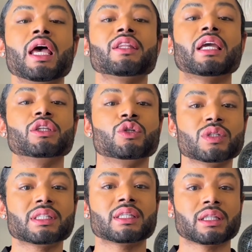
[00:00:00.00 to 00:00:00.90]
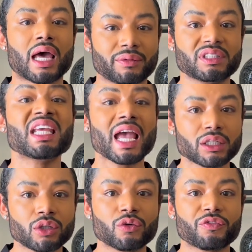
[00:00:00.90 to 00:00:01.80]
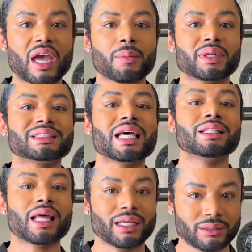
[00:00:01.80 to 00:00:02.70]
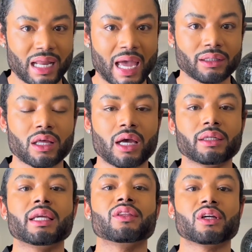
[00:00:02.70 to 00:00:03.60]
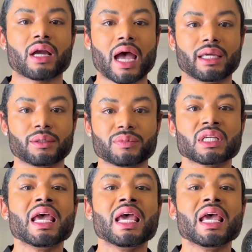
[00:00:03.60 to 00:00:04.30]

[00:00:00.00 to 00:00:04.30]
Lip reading: that uses a lot of technical fabrics like nylon in their items.